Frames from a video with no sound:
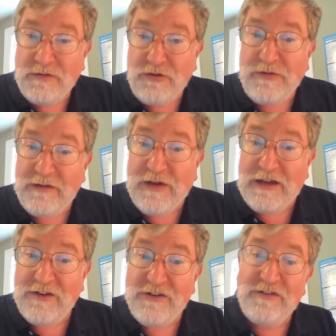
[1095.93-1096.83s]
gives you the
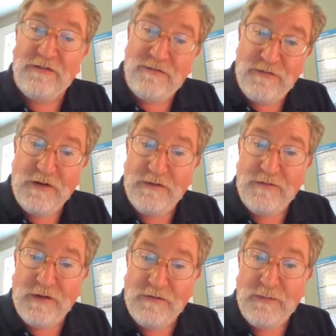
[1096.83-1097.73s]
advantages
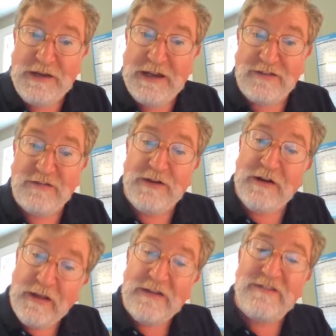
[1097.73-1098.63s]
of the mini
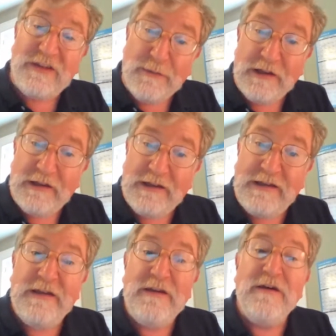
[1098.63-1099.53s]
excavator. And then
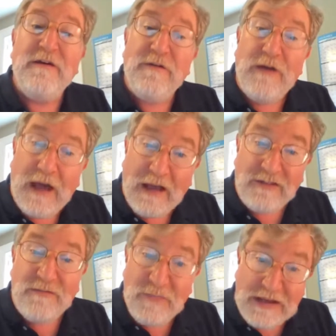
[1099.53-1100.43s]
similarly,
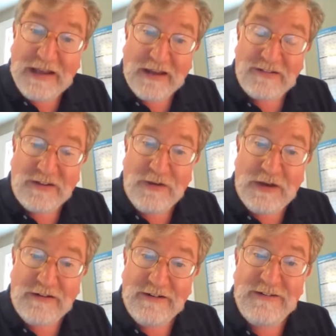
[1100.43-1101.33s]
as a mini
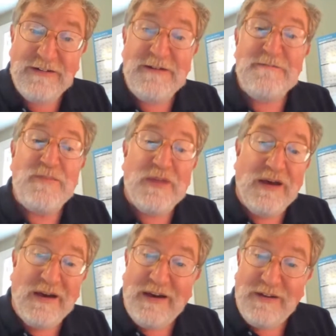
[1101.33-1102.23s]
excavator,
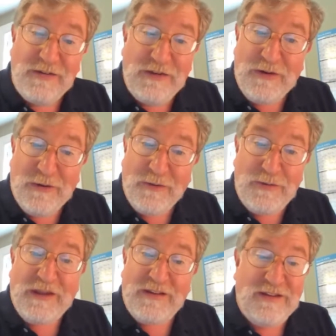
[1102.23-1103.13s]

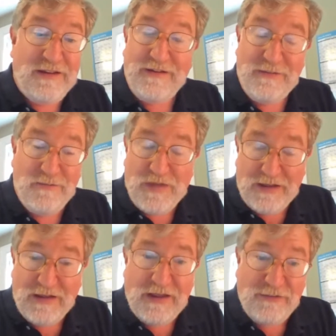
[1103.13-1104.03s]

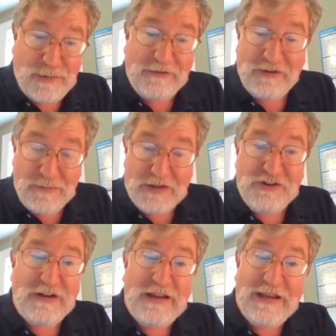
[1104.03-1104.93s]
as Patrick
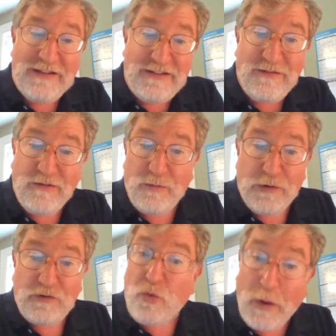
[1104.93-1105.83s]
mentioned,
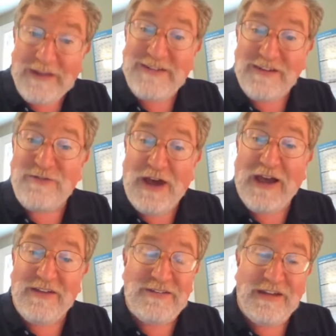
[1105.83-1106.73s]
we're twice as
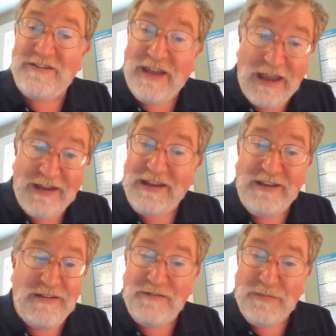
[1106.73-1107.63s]
fast as
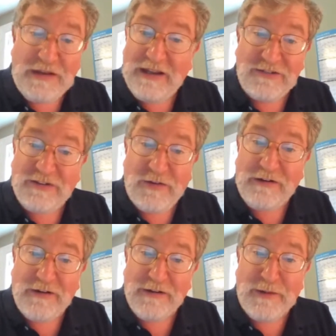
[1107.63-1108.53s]
any mini
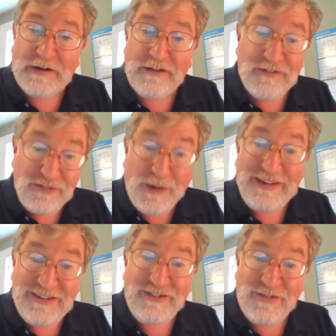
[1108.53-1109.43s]
excavator on the market.
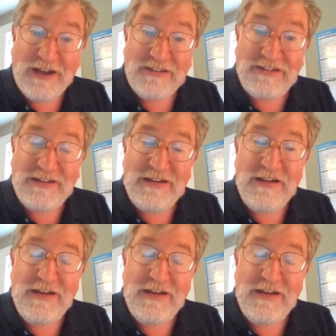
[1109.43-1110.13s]
Twice as fast,